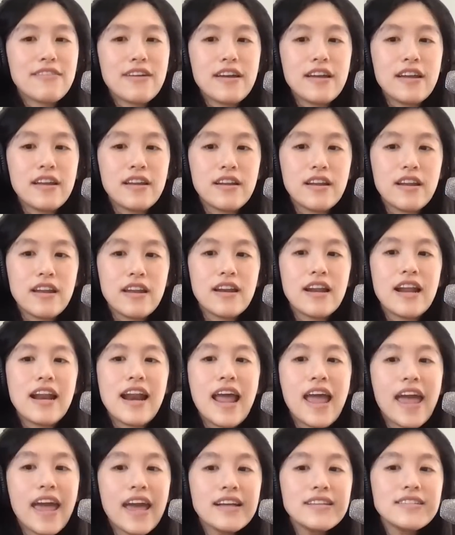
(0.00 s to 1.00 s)
in an
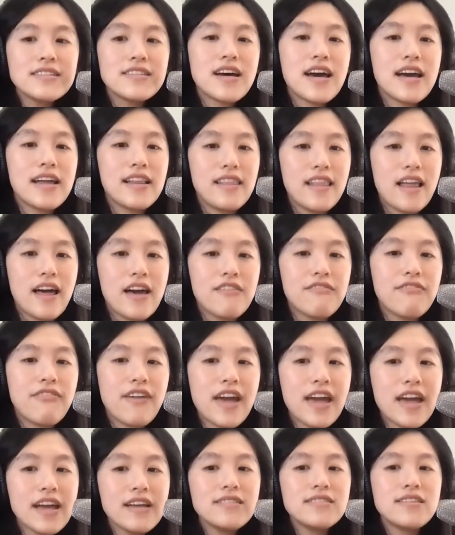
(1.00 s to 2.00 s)
anti-life,
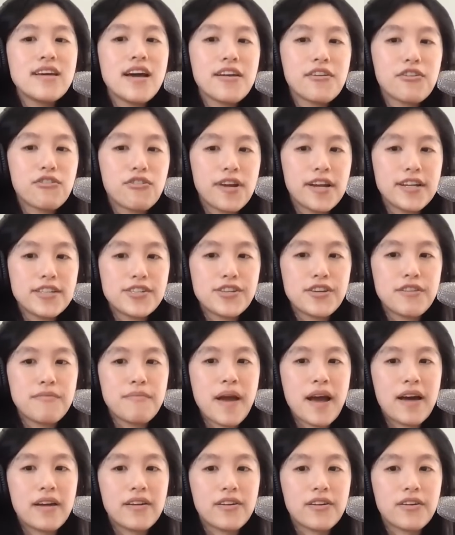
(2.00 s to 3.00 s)
anti-creation
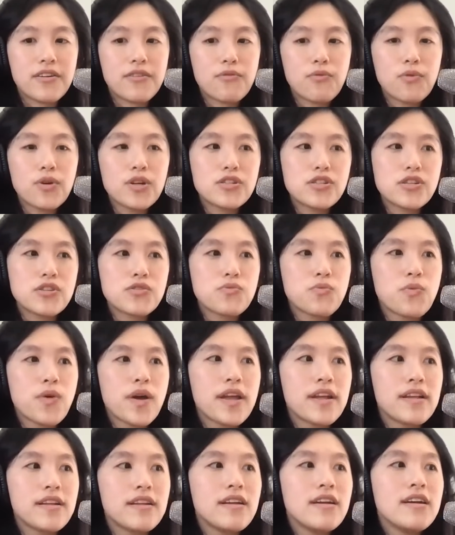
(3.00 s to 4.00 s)
matter, which is
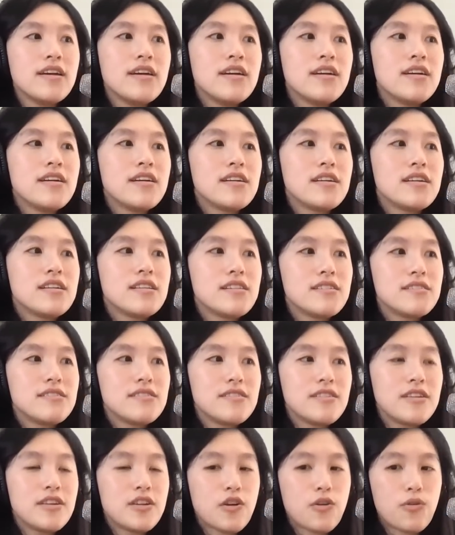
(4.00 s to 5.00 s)
when,
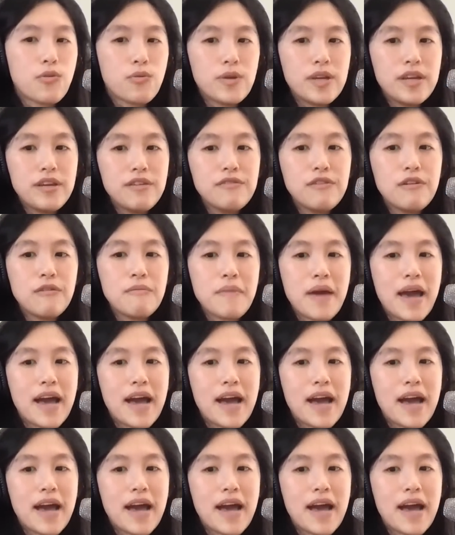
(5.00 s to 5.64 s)
you know, evil